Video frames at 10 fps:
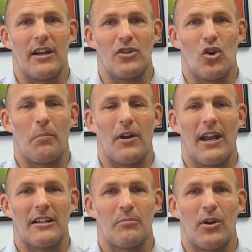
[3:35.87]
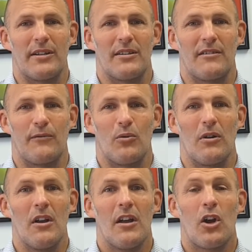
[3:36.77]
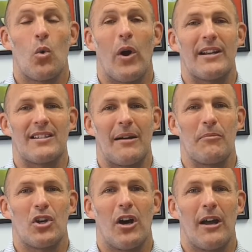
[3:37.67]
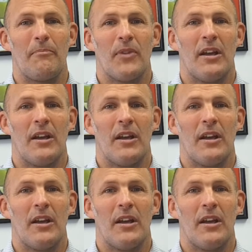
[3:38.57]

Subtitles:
a drop in house prices for quite some time.